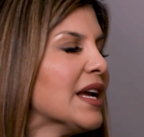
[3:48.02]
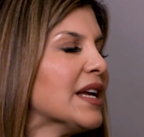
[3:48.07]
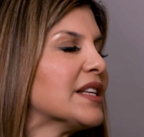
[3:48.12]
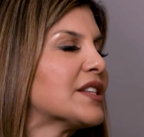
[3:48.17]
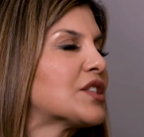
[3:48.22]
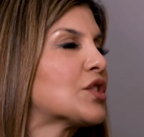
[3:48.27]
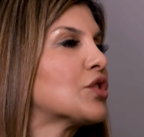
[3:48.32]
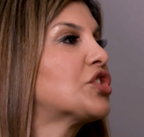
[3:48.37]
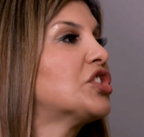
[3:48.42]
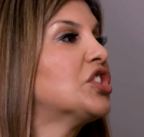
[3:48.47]

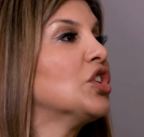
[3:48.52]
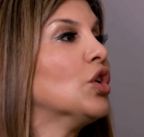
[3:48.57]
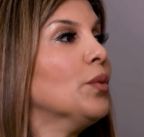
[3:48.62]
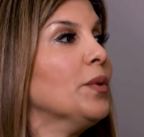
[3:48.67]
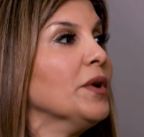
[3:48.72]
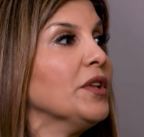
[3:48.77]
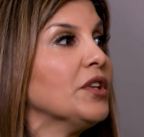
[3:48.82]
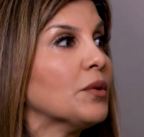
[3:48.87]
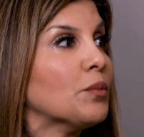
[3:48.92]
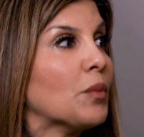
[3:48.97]
So she
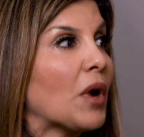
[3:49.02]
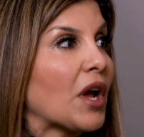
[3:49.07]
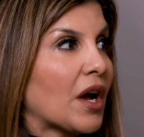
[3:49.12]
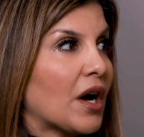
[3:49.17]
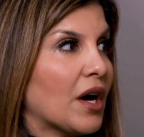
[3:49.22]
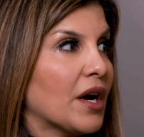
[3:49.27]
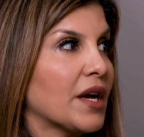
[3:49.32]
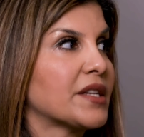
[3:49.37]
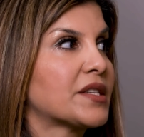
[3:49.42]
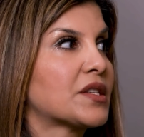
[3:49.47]
opened my
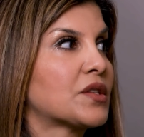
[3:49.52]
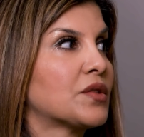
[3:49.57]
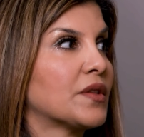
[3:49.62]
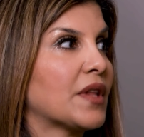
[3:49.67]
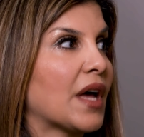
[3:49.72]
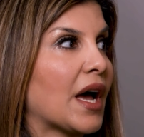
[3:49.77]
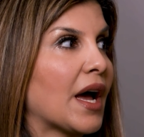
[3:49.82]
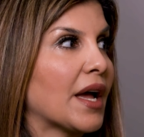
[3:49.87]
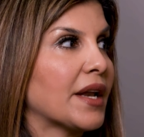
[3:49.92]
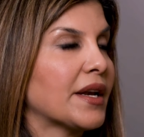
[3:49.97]
eyes to
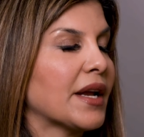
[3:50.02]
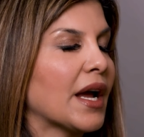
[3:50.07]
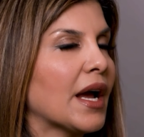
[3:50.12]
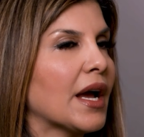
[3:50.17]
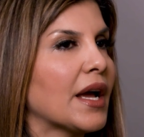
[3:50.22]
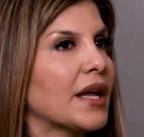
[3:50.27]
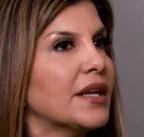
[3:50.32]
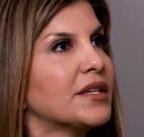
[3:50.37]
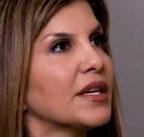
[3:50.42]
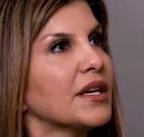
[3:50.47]
that
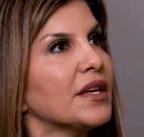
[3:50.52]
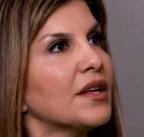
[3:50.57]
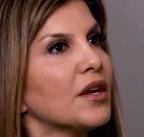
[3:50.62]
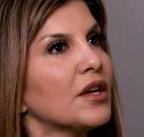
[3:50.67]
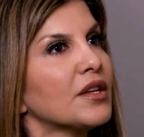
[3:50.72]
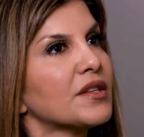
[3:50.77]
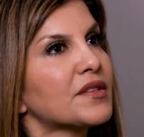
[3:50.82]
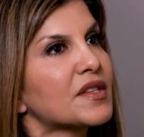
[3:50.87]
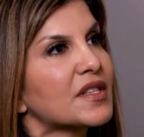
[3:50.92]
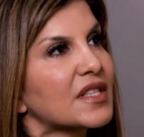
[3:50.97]
and
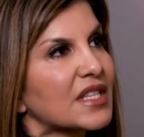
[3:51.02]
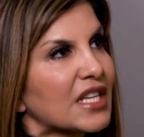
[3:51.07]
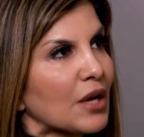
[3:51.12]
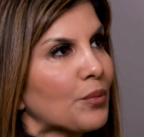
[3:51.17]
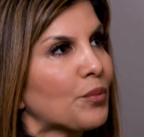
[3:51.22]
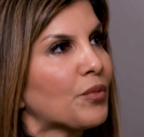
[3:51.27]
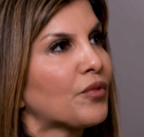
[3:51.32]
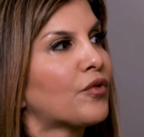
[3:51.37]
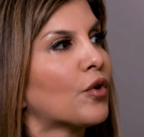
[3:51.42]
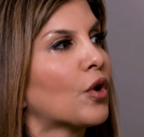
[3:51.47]

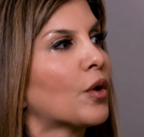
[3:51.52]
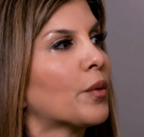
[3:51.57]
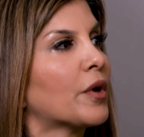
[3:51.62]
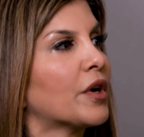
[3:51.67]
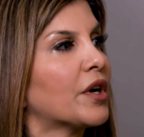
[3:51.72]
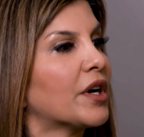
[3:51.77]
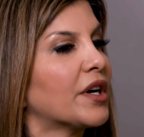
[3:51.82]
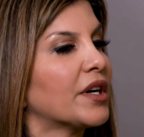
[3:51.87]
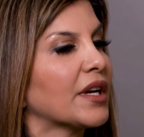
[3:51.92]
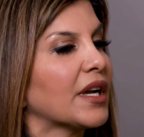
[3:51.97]
skipped
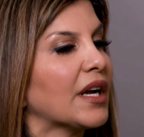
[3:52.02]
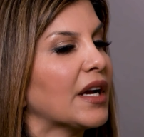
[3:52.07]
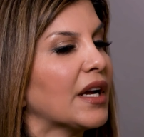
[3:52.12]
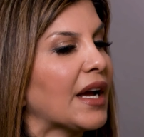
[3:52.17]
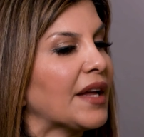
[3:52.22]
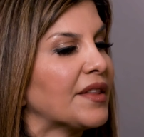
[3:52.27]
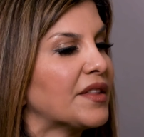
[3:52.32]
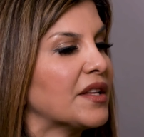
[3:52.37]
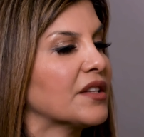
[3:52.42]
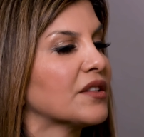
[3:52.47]
forward.
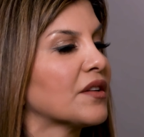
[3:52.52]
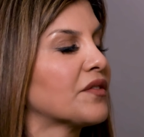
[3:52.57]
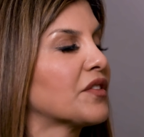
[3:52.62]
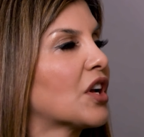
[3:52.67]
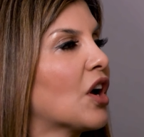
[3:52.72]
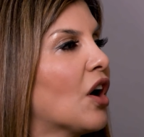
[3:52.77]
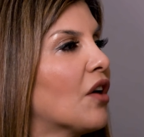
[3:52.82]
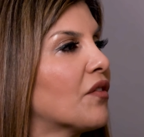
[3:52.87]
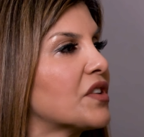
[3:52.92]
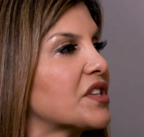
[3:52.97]
At the end of the
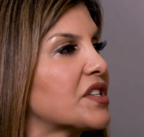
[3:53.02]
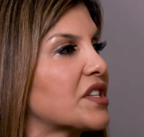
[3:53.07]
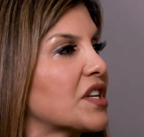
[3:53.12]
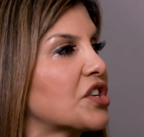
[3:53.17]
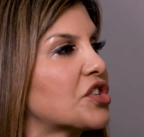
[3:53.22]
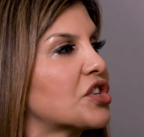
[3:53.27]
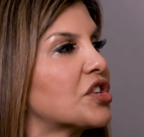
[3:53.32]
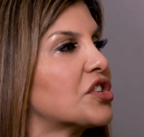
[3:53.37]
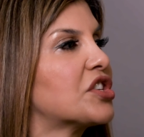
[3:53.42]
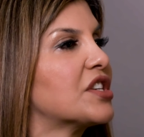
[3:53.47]

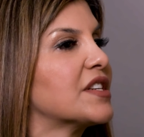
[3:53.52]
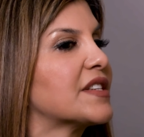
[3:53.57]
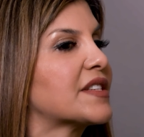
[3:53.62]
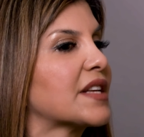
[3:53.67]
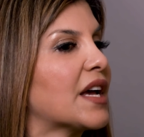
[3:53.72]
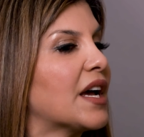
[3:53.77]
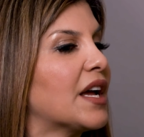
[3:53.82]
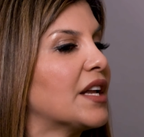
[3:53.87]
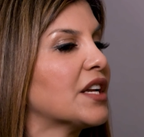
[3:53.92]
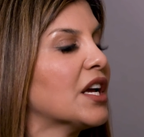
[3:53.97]
conversation, she
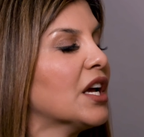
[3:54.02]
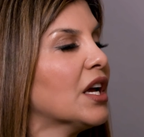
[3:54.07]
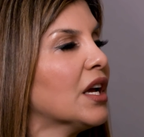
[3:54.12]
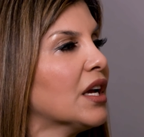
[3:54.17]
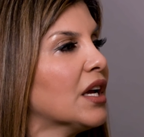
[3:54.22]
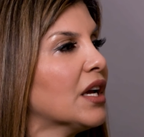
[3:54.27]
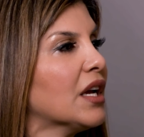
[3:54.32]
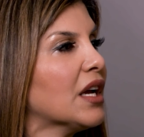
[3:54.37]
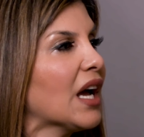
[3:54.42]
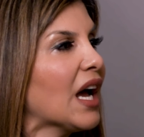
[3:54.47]
said,
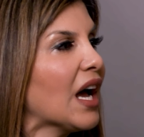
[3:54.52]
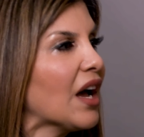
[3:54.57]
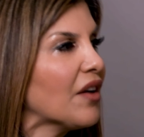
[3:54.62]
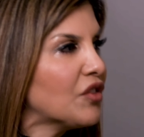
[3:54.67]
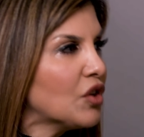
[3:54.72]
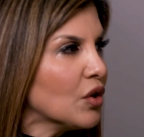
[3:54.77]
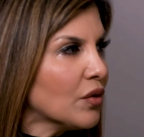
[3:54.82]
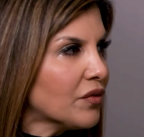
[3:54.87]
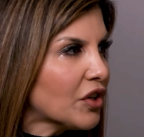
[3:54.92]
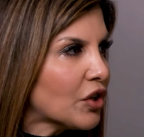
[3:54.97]

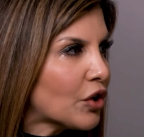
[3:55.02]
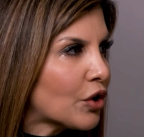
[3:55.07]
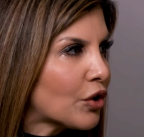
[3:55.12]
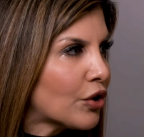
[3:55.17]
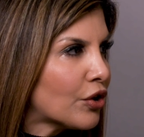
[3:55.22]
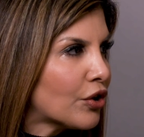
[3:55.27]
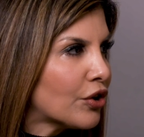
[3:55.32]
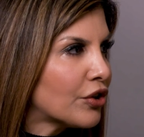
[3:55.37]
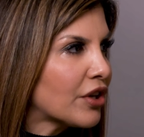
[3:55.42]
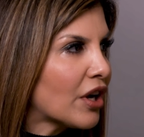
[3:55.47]
have you ever
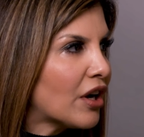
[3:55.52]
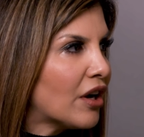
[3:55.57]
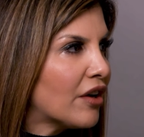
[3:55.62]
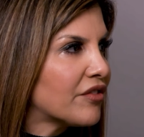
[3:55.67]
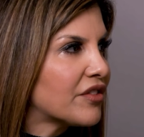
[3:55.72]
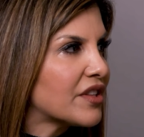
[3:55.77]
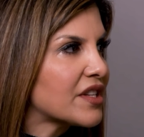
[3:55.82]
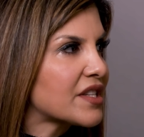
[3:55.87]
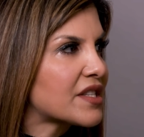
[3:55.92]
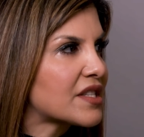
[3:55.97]
heard
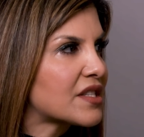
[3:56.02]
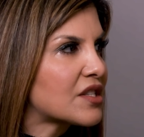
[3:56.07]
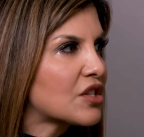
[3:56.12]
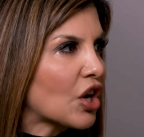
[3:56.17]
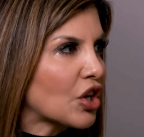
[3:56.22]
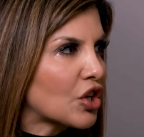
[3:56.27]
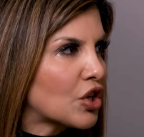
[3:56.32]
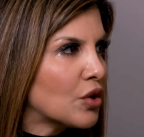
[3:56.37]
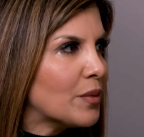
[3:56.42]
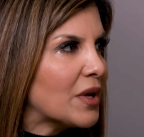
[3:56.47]
of this
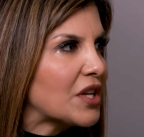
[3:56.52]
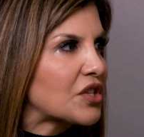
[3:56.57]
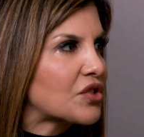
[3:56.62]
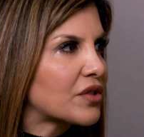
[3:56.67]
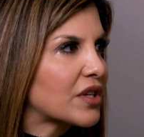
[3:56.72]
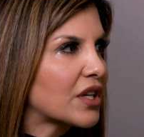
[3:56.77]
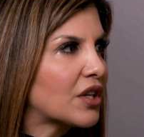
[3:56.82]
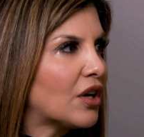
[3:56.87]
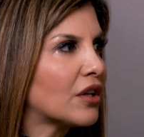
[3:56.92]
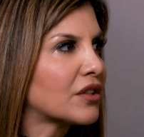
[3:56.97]

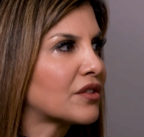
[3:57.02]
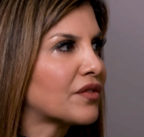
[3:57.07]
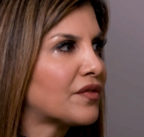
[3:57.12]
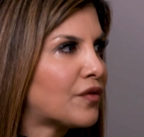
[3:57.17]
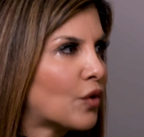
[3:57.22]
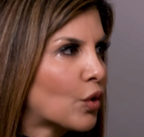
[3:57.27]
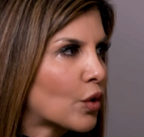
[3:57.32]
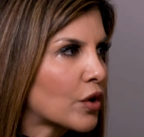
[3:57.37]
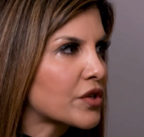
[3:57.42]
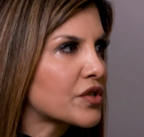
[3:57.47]
documentary called
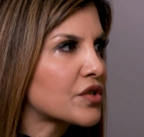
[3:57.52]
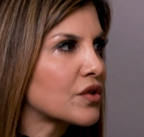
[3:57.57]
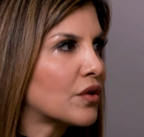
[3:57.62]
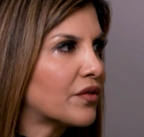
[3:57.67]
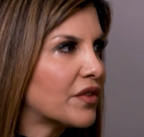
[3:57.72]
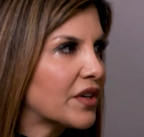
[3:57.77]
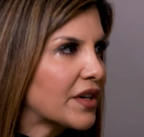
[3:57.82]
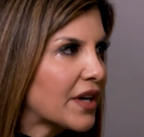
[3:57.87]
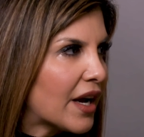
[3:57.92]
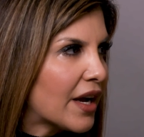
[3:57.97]
Forks
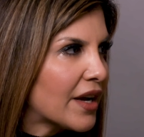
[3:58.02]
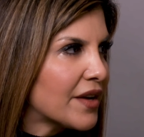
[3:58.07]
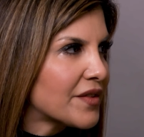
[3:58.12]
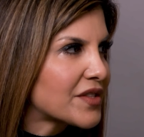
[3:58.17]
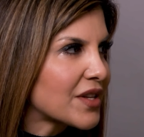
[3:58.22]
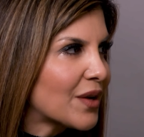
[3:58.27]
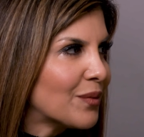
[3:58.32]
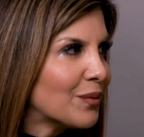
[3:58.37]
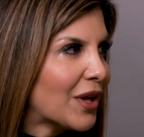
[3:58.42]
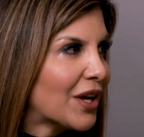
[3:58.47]
Over
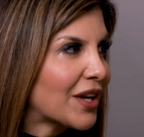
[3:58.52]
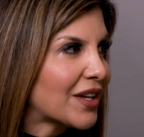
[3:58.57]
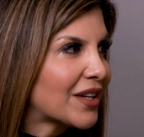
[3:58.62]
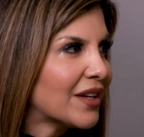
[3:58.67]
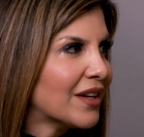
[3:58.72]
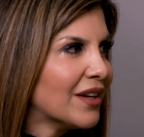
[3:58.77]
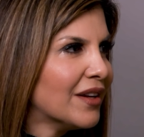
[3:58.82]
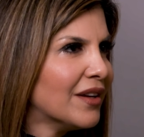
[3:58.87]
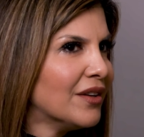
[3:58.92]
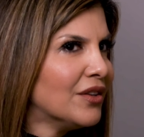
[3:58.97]
Knives? I'm like,
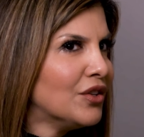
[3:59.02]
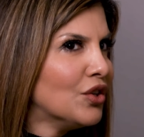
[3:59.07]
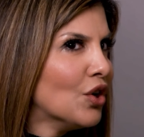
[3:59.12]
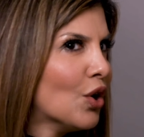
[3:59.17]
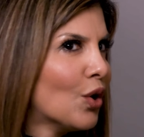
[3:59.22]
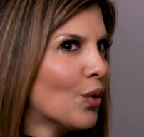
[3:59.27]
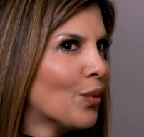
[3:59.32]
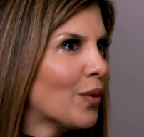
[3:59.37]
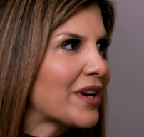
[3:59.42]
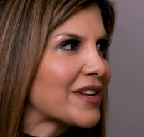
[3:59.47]

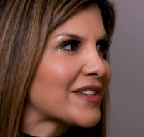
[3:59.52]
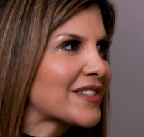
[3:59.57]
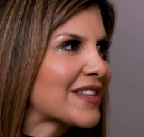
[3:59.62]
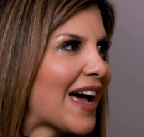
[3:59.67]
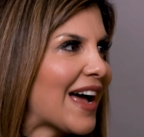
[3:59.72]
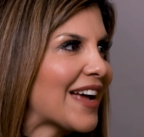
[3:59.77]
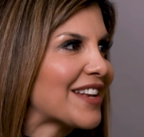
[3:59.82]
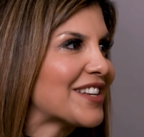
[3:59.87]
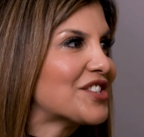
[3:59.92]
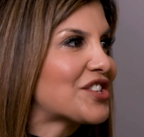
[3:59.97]
no, what is
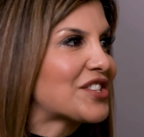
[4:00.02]
that?